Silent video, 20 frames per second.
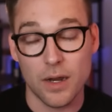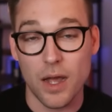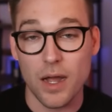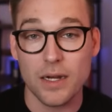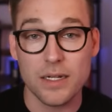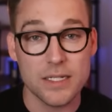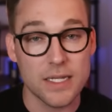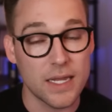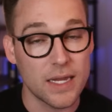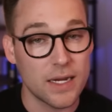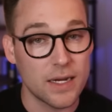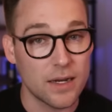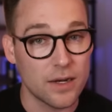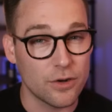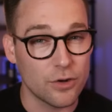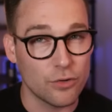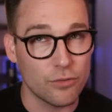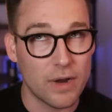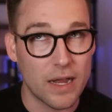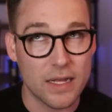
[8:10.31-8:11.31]
Octane and
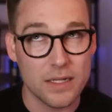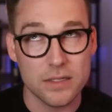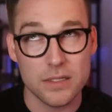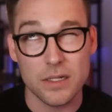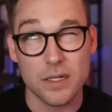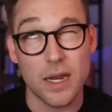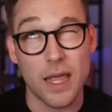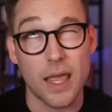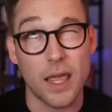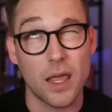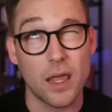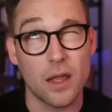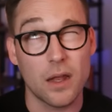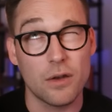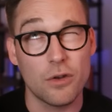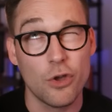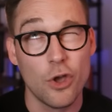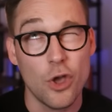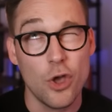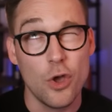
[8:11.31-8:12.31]
Horizon and